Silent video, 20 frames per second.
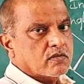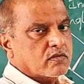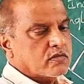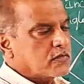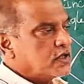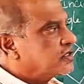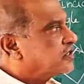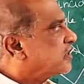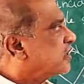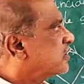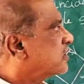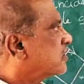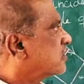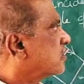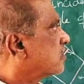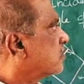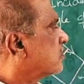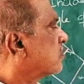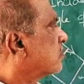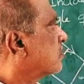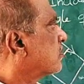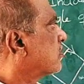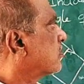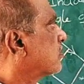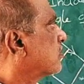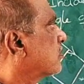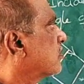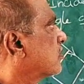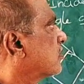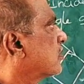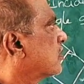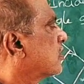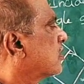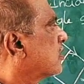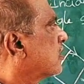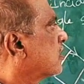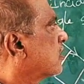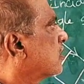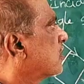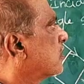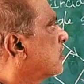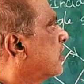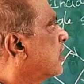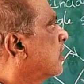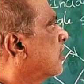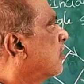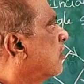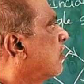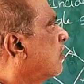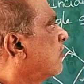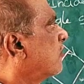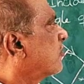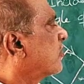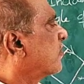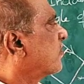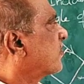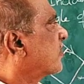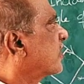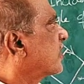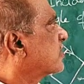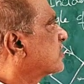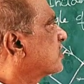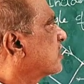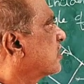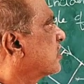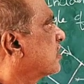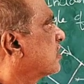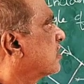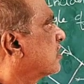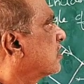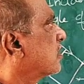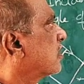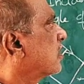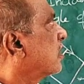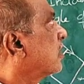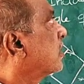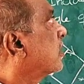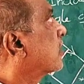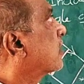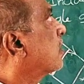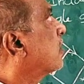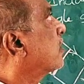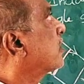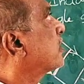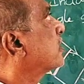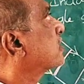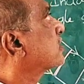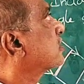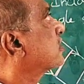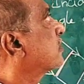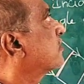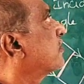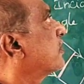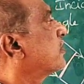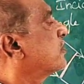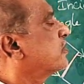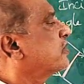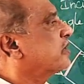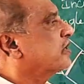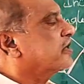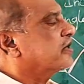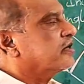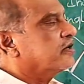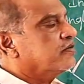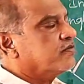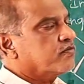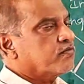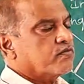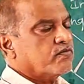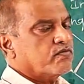This is the law of reflection in accordance with the wave theory.